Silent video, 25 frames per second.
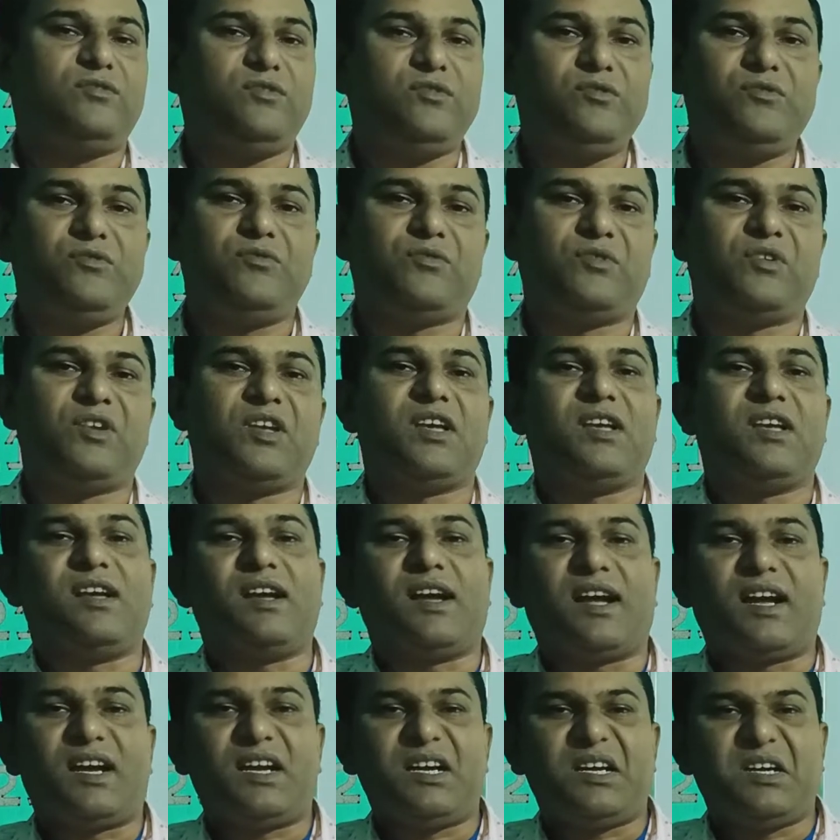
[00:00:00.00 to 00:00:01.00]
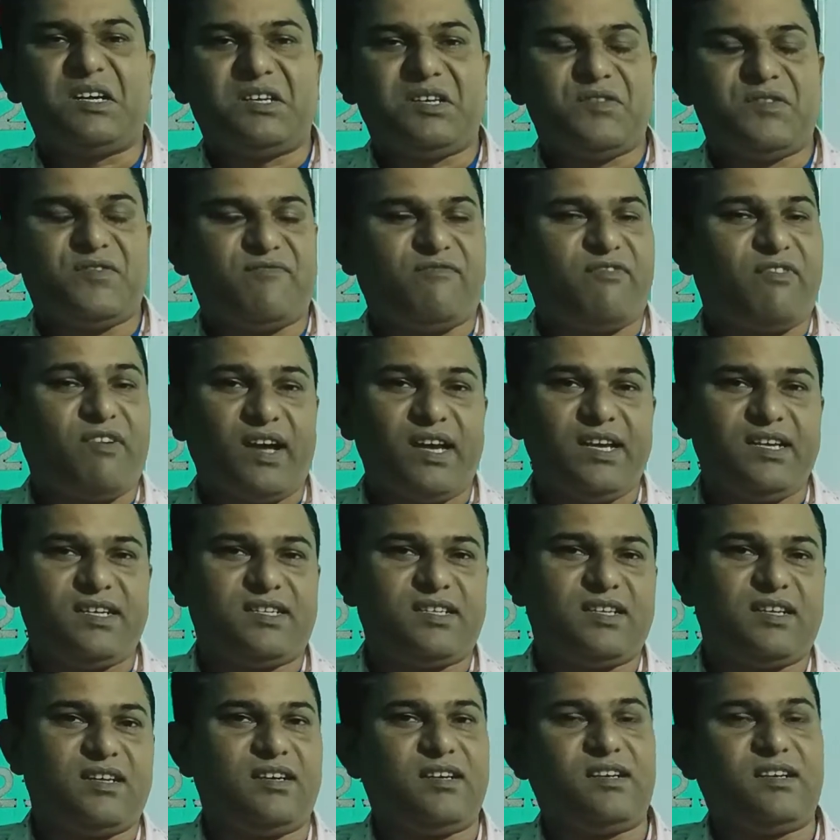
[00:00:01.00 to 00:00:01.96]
do and fight